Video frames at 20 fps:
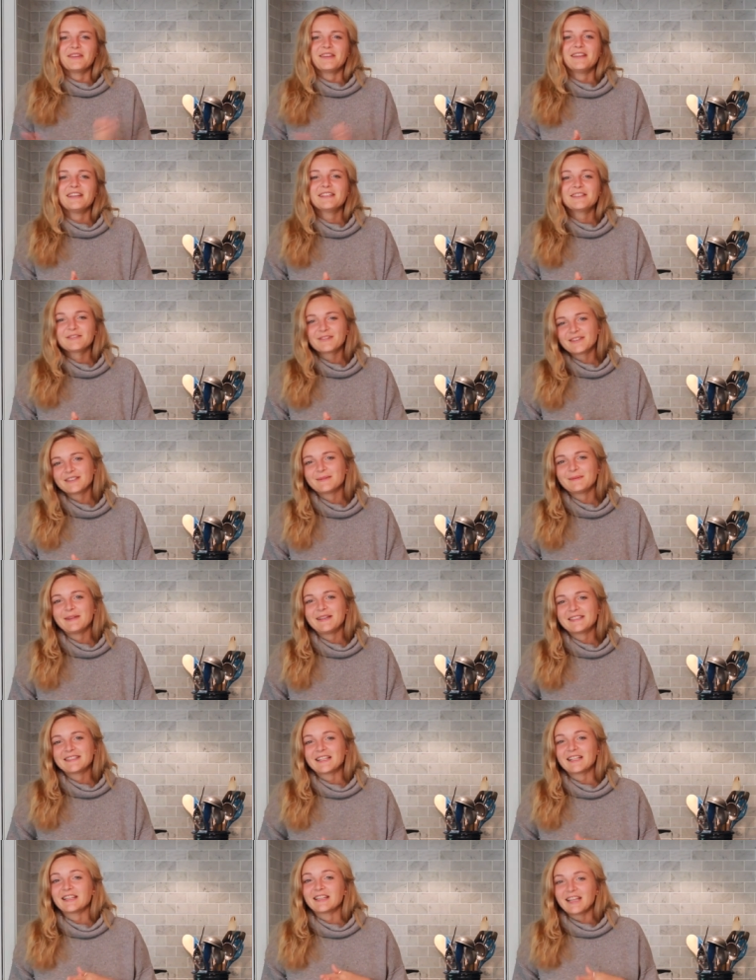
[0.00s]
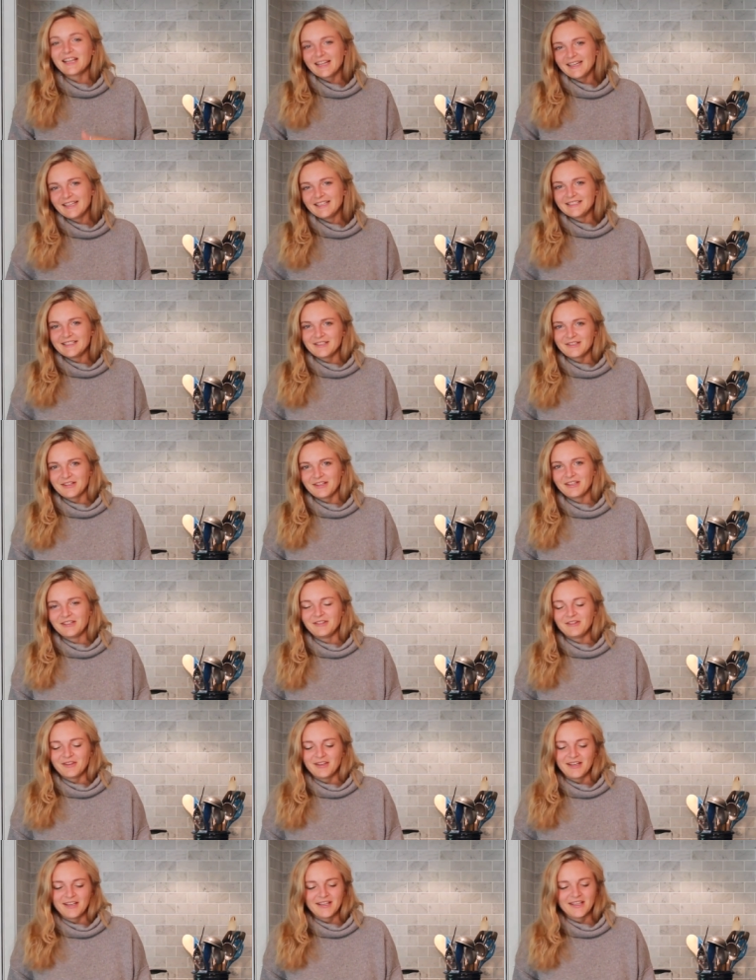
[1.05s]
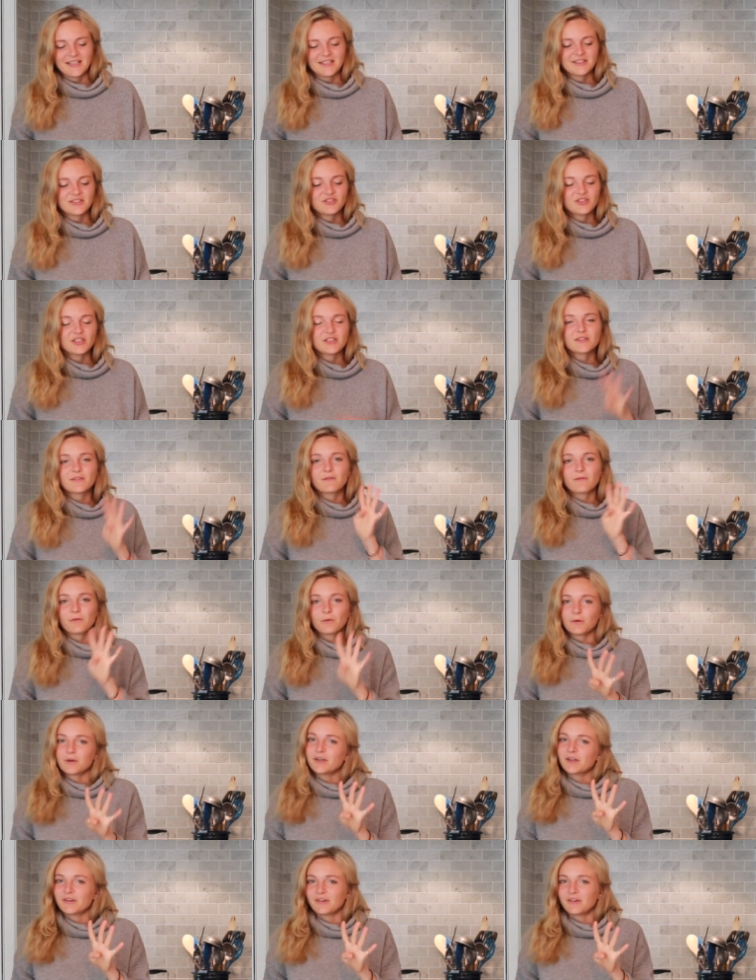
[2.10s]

This recipe is a lot easier than you think. It's just 4